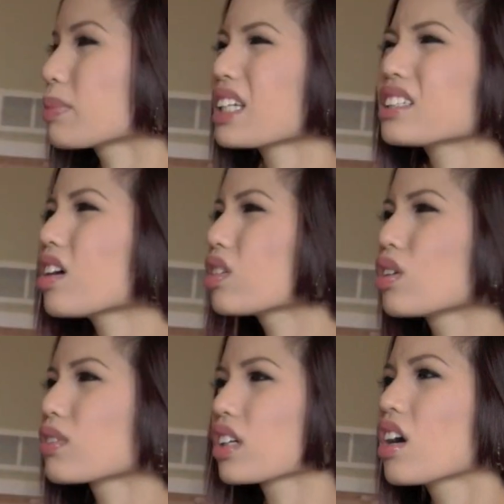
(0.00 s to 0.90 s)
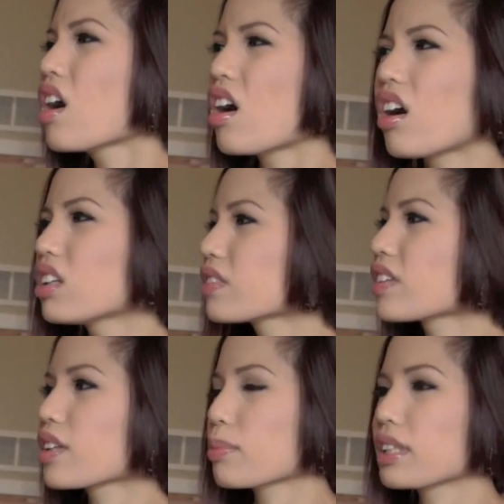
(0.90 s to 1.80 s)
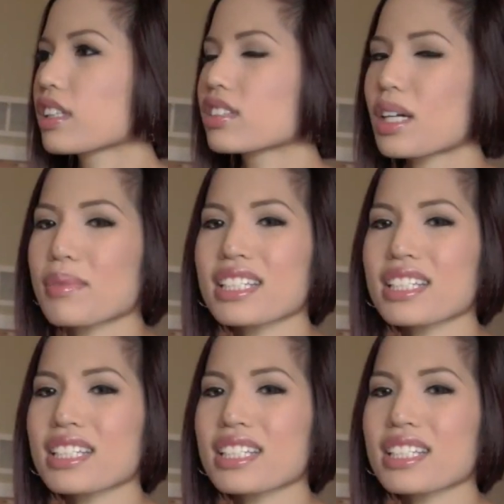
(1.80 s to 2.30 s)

But he's all over all of the other pieces all the time.